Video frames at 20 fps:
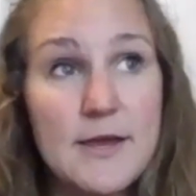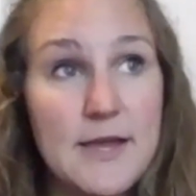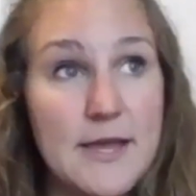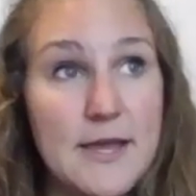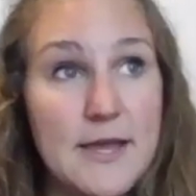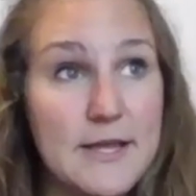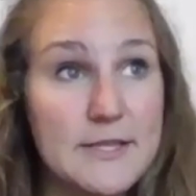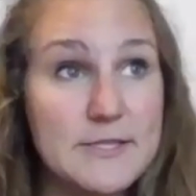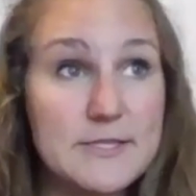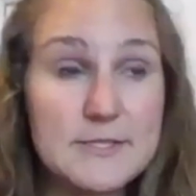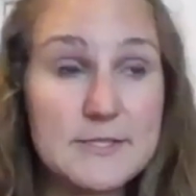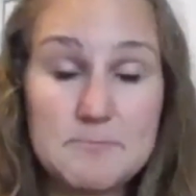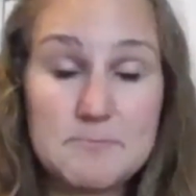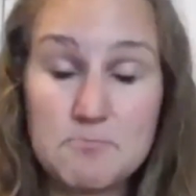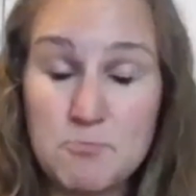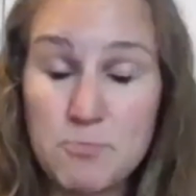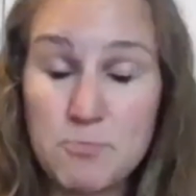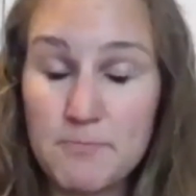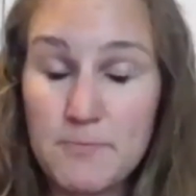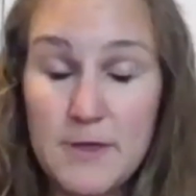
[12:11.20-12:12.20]
it's
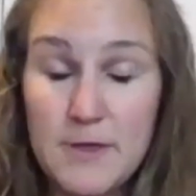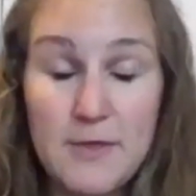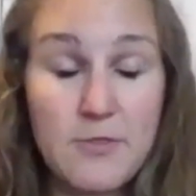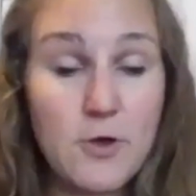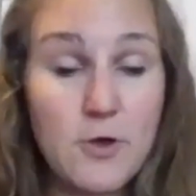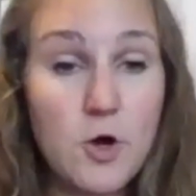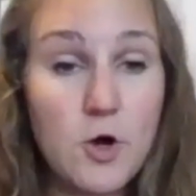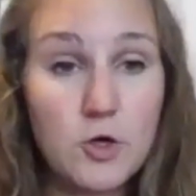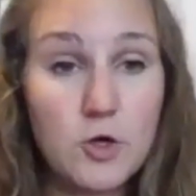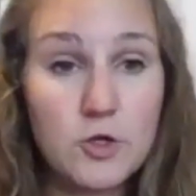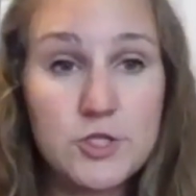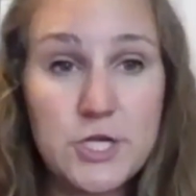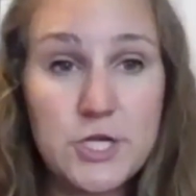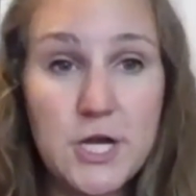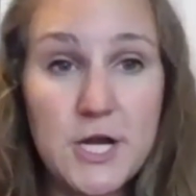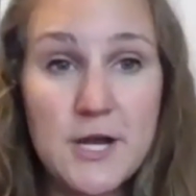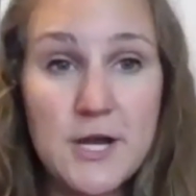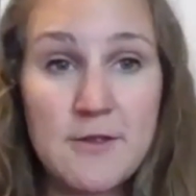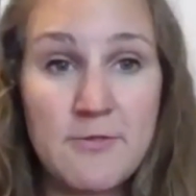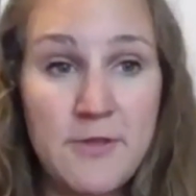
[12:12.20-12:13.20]
in the
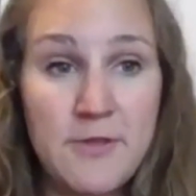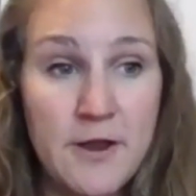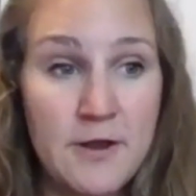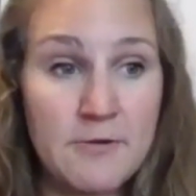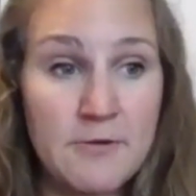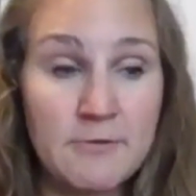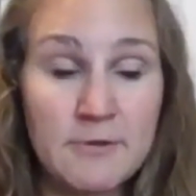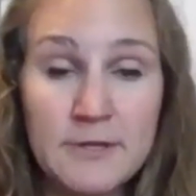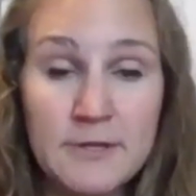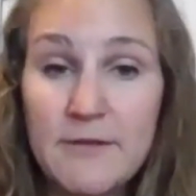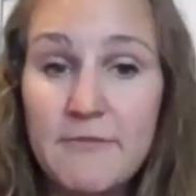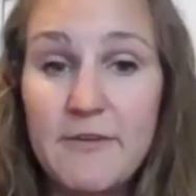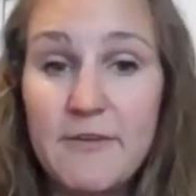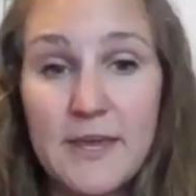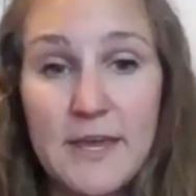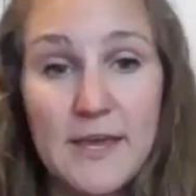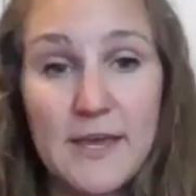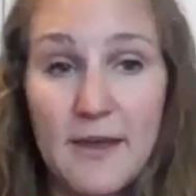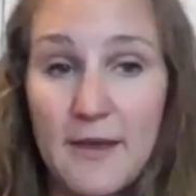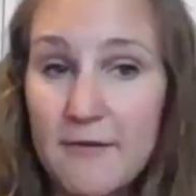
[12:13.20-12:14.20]
culture, they're living
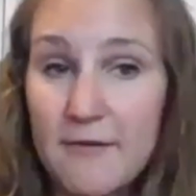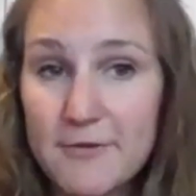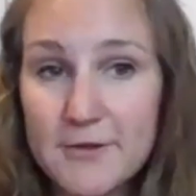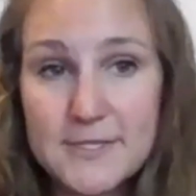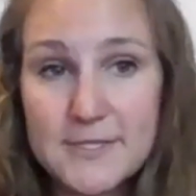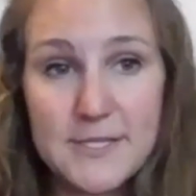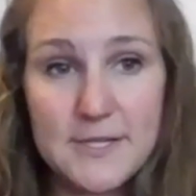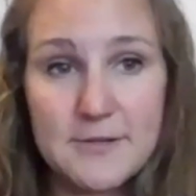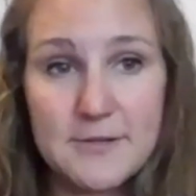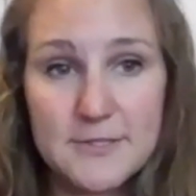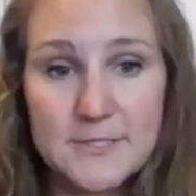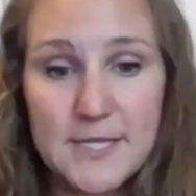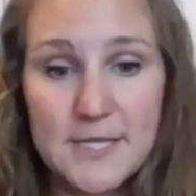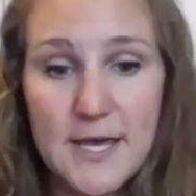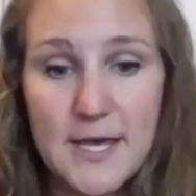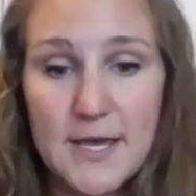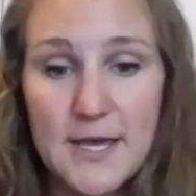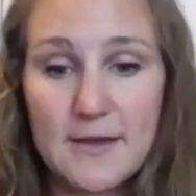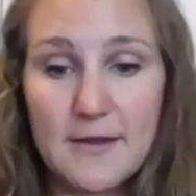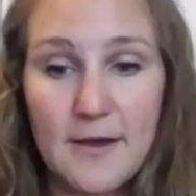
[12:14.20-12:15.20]
it every single
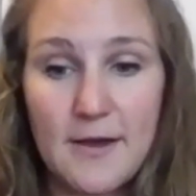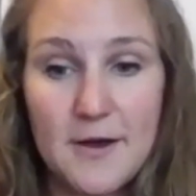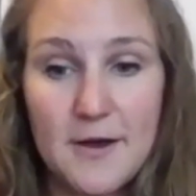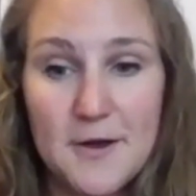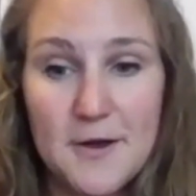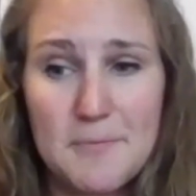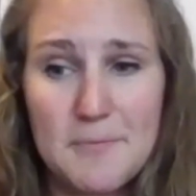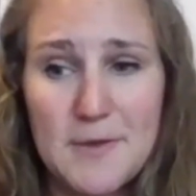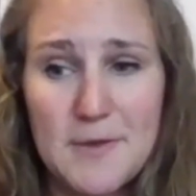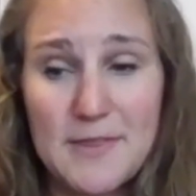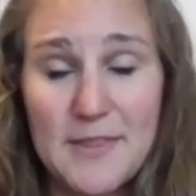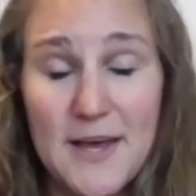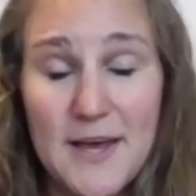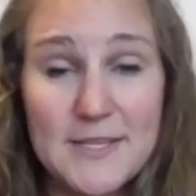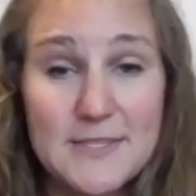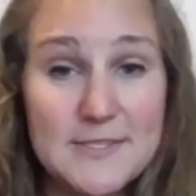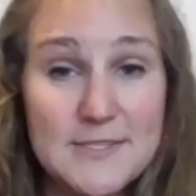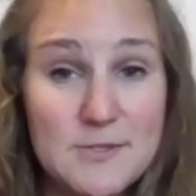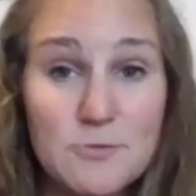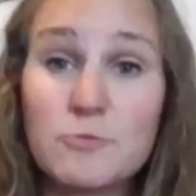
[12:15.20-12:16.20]
day. And
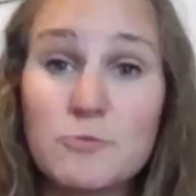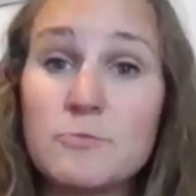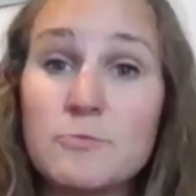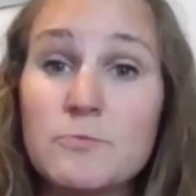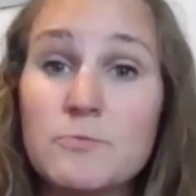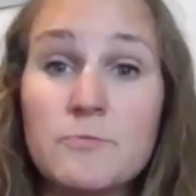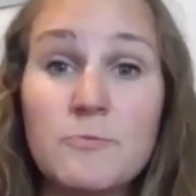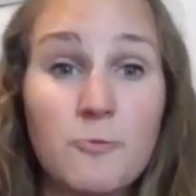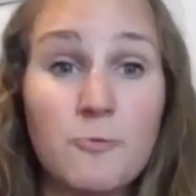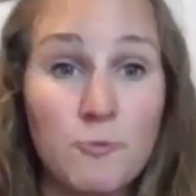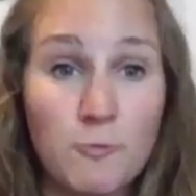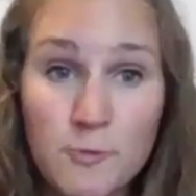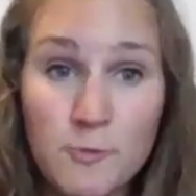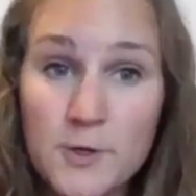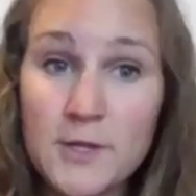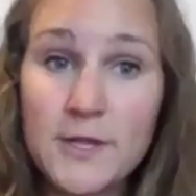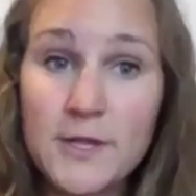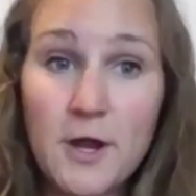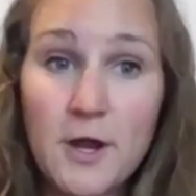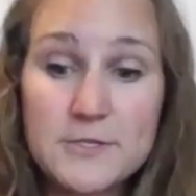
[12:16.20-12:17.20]
that's
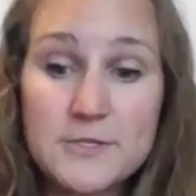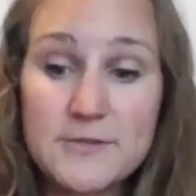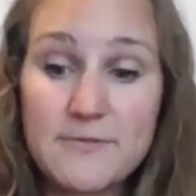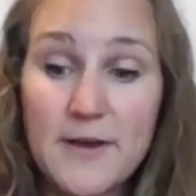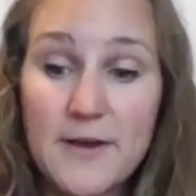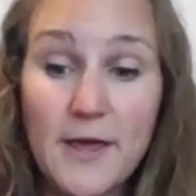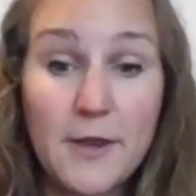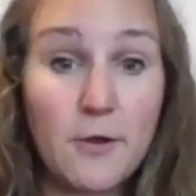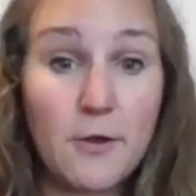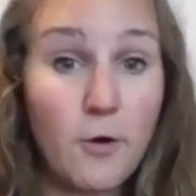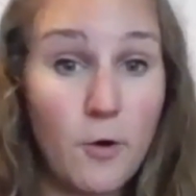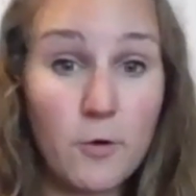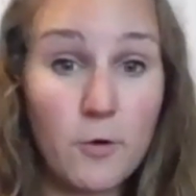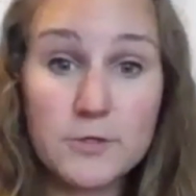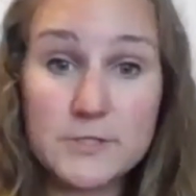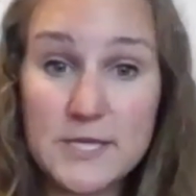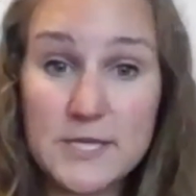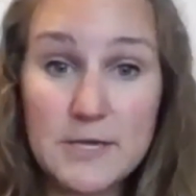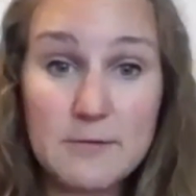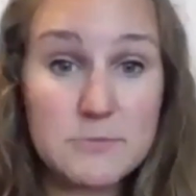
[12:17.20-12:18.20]
really hard to find a whole
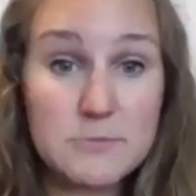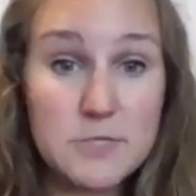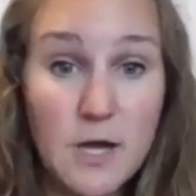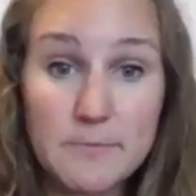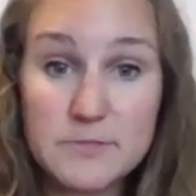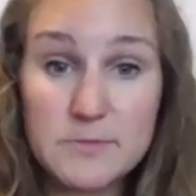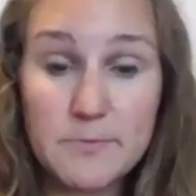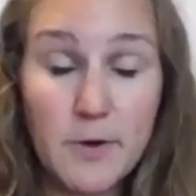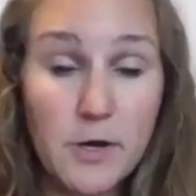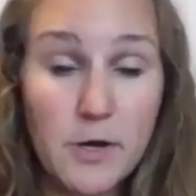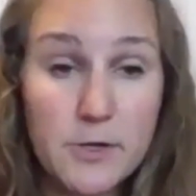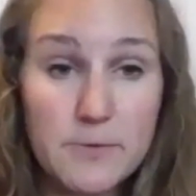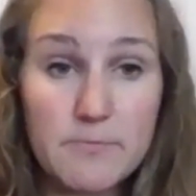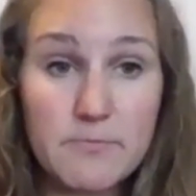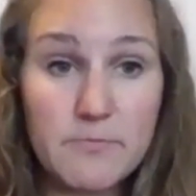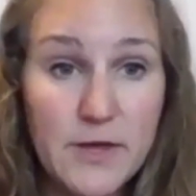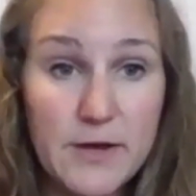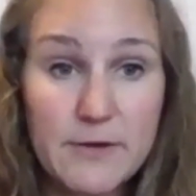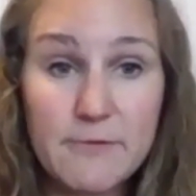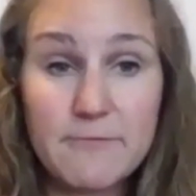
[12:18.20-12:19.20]
team top to bottom
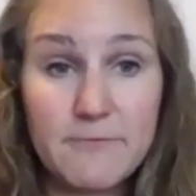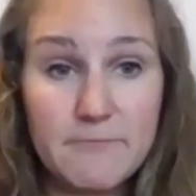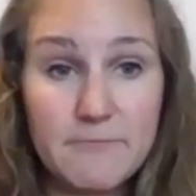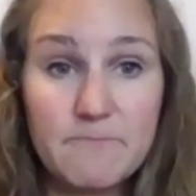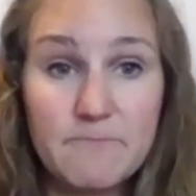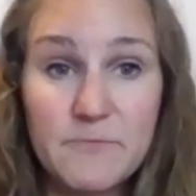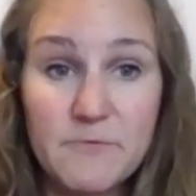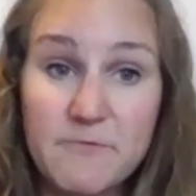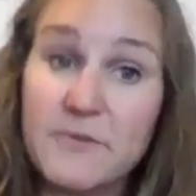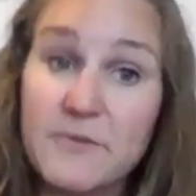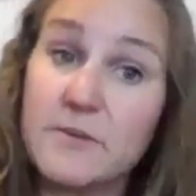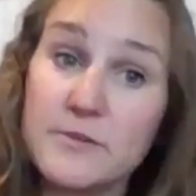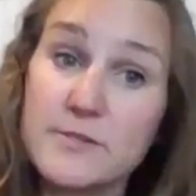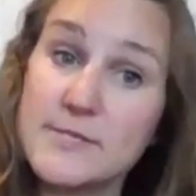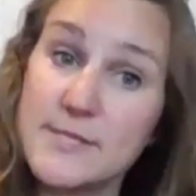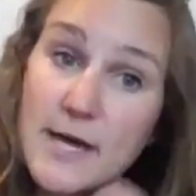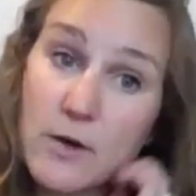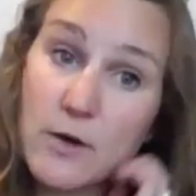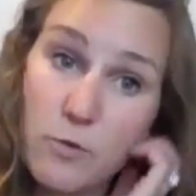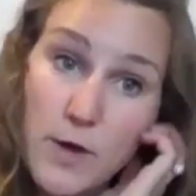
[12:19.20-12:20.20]
that feels
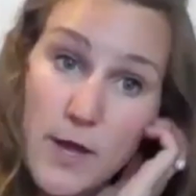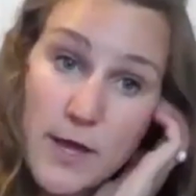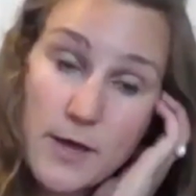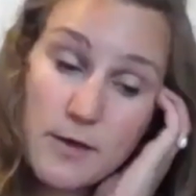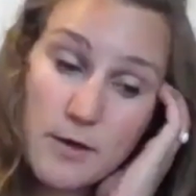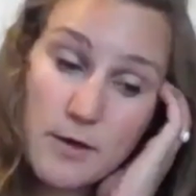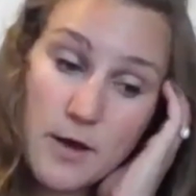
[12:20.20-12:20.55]
that way.